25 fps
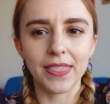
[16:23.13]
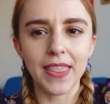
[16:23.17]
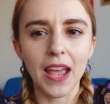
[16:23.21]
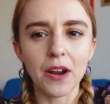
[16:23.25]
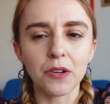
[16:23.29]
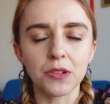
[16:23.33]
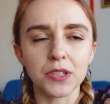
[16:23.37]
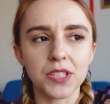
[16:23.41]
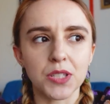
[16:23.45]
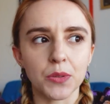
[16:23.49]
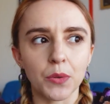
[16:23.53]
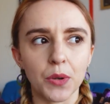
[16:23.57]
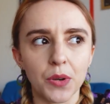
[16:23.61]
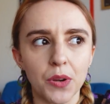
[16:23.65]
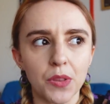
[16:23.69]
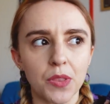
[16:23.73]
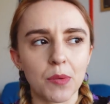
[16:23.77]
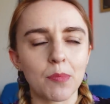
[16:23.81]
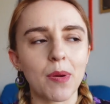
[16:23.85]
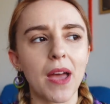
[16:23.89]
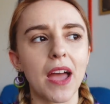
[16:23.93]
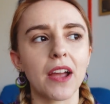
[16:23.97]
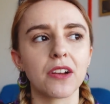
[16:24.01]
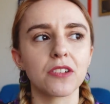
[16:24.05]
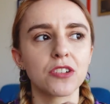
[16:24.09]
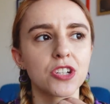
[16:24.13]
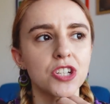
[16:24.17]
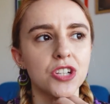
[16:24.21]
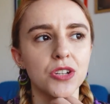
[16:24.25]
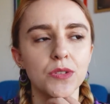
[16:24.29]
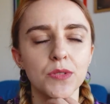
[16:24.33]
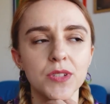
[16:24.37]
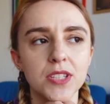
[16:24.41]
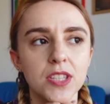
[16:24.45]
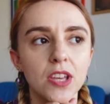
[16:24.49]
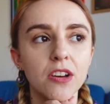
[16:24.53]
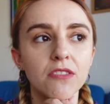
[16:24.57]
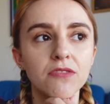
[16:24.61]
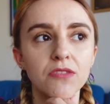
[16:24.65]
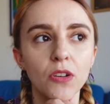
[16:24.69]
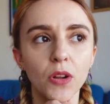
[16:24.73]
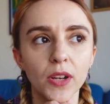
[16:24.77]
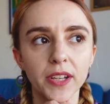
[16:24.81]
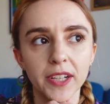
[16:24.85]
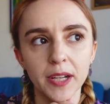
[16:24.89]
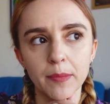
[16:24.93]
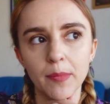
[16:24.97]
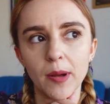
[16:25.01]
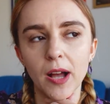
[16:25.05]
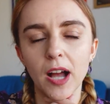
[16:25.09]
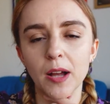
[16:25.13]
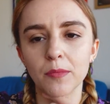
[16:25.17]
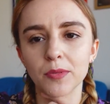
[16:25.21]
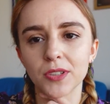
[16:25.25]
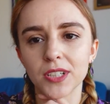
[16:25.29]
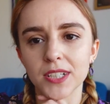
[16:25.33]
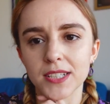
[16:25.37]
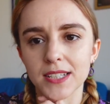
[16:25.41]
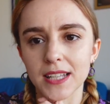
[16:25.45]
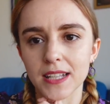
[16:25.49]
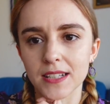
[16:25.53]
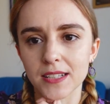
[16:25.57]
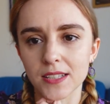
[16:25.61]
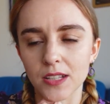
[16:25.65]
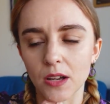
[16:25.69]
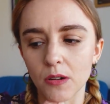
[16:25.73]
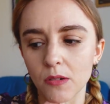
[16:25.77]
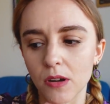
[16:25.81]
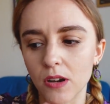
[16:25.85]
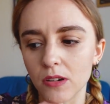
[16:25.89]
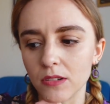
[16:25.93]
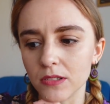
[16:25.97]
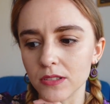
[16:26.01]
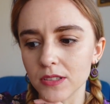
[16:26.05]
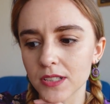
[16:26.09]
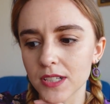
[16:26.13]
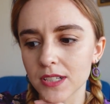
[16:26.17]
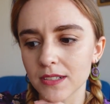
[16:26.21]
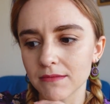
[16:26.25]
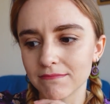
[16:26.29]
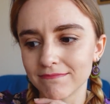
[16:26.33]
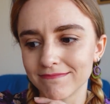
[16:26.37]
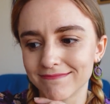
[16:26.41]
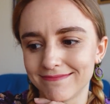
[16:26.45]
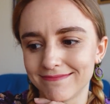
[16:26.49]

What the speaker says: They're also another pair of shoes that are falling apart because they're so old.